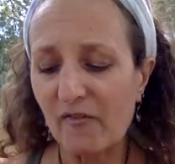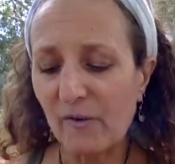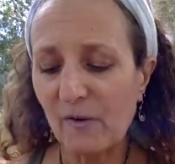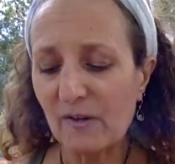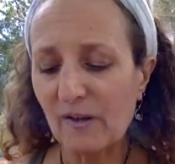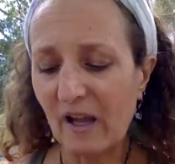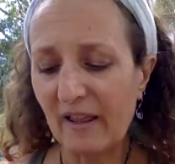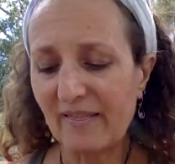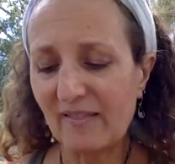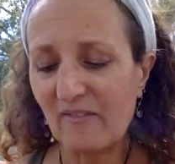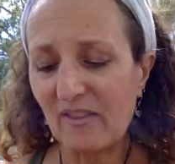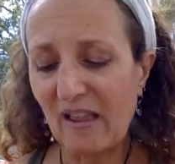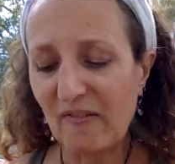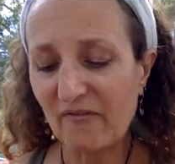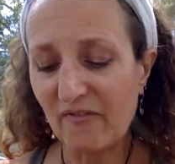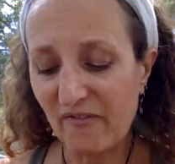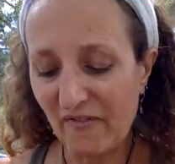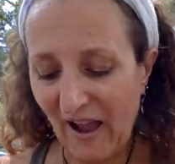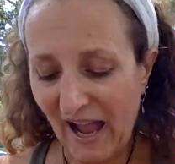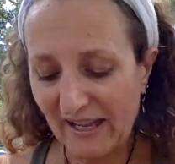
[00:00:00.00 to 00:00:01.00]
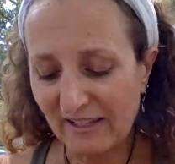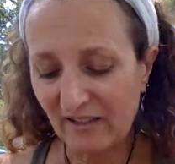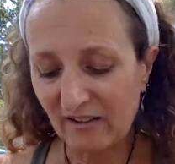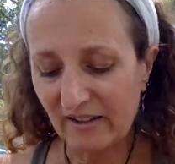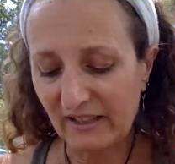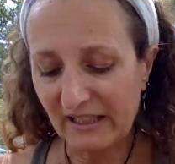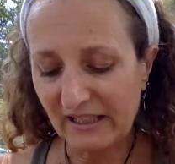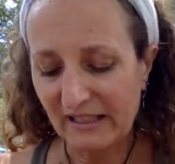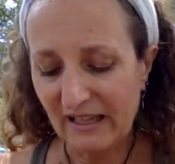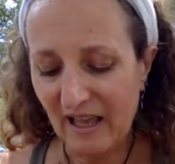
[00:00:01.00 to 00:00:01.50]
And then
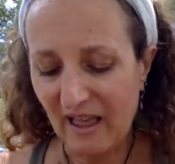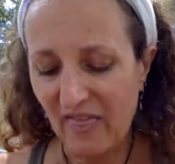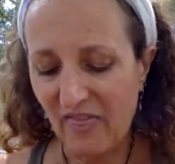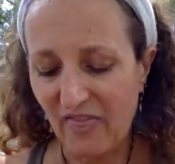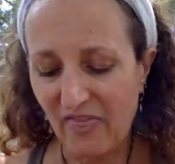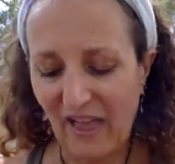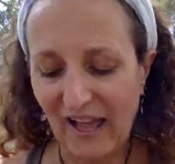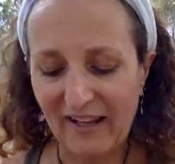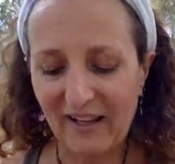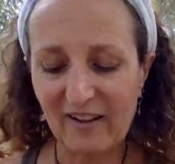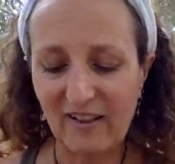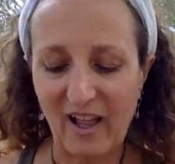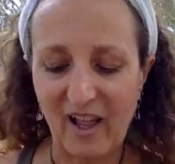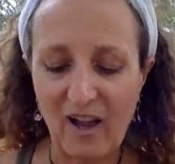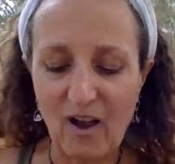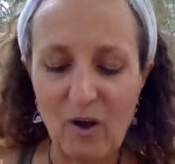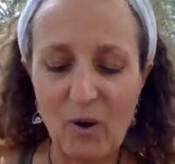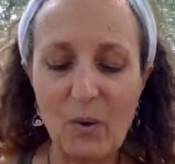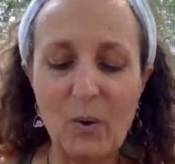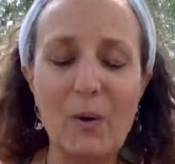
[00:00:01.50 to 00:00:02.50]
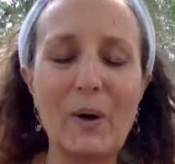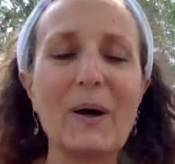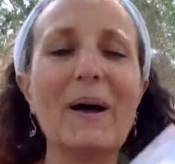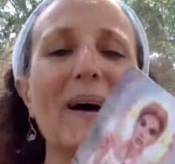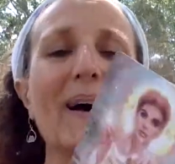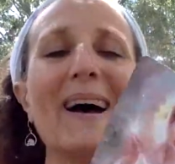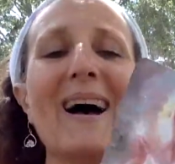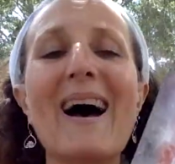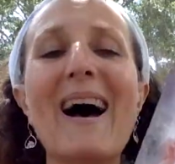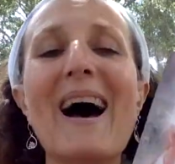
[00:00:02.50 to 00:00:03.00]
finally, Thecla. Oh,
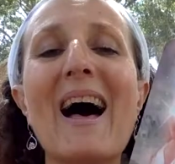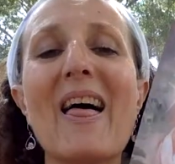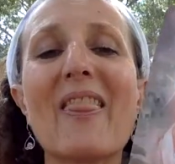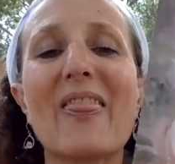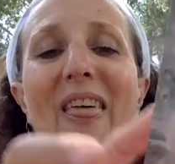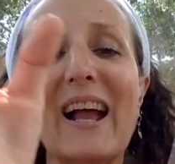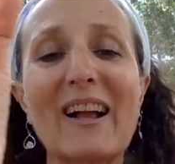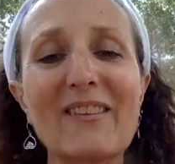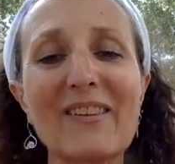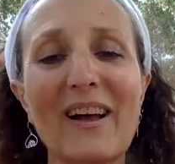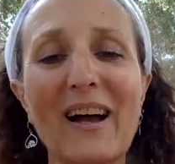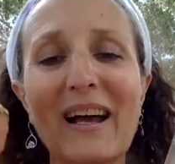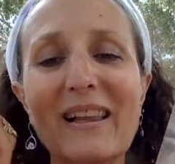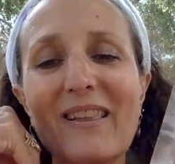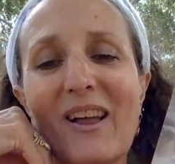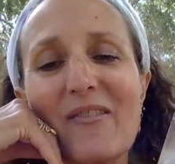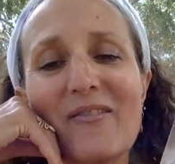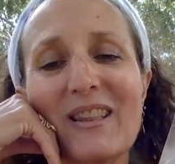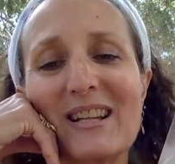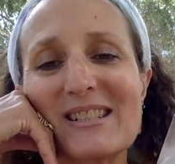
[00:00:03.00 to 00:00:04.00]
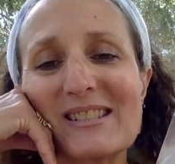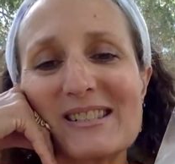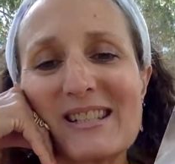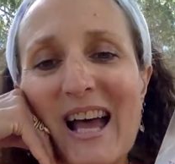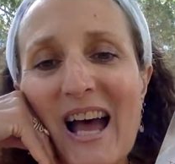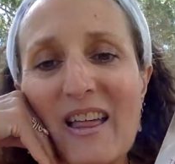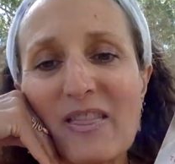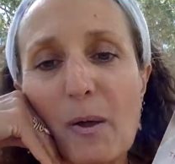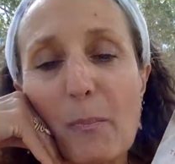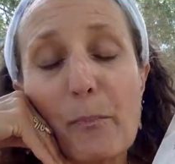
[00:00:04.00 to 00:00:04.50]
Thecla, I love this.
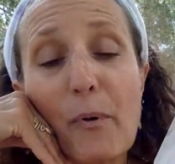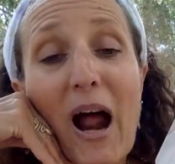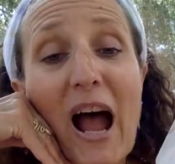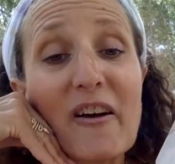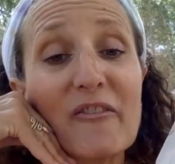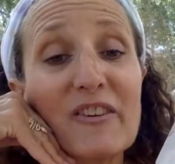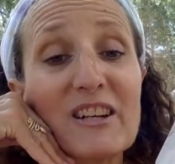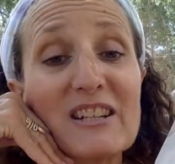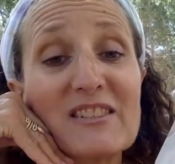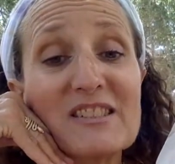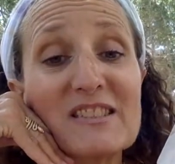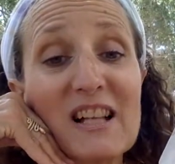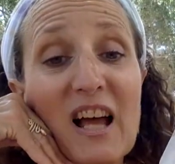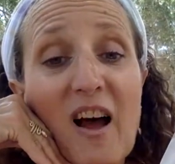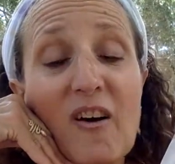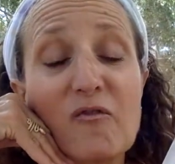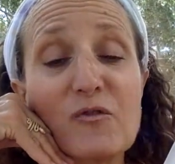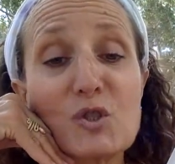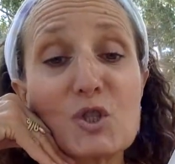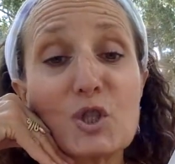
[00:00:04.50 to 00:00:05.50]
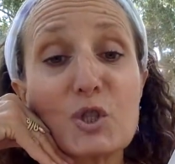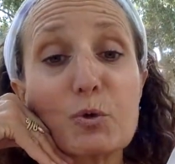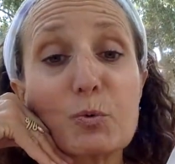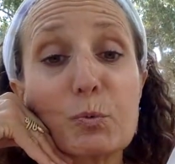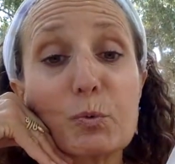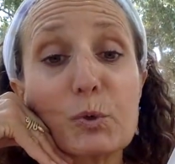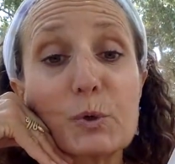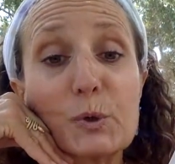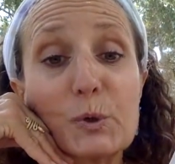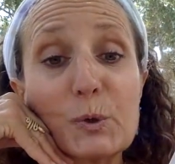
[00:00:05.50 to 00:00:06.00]
The prophetess of
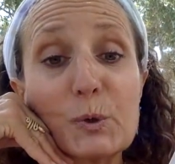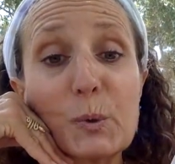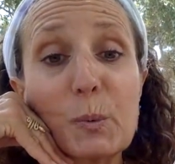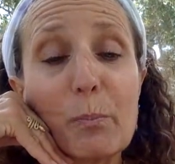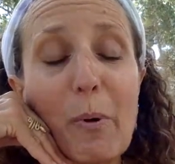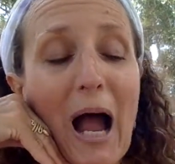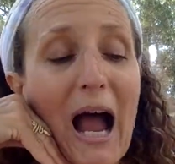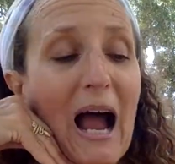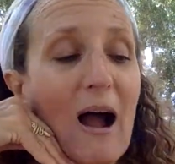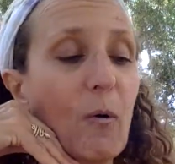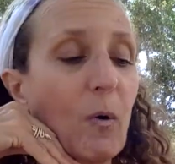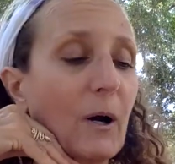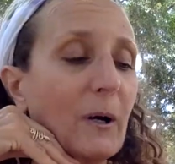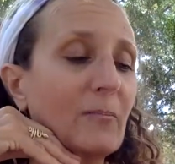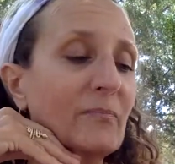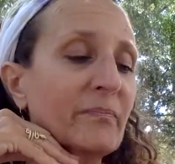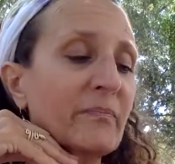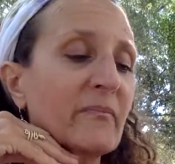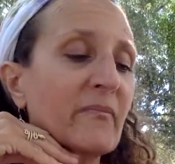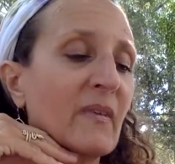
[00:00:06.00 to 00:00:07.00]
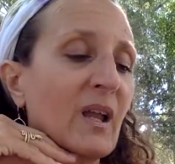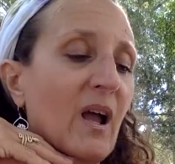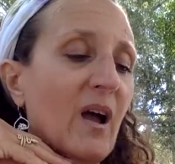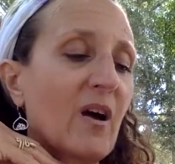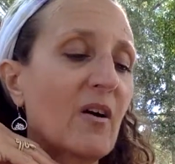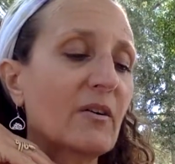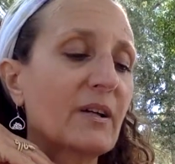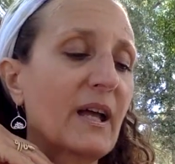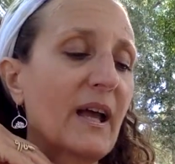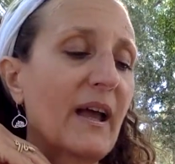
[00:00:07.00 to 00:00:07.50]
true power.
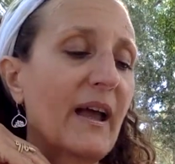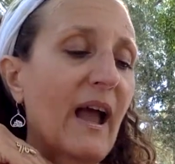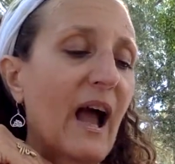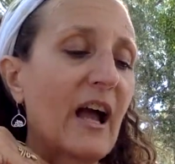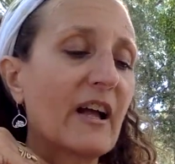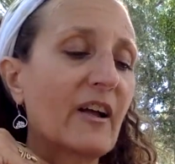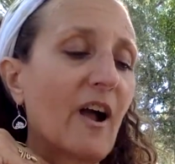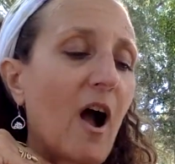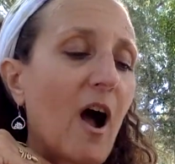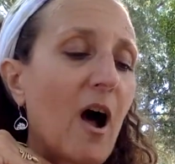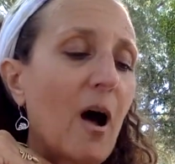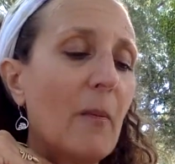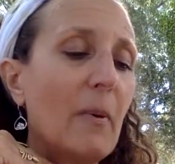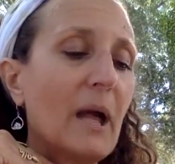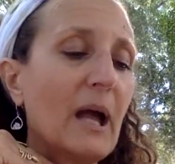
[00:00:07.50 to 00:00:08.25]
Okay, I call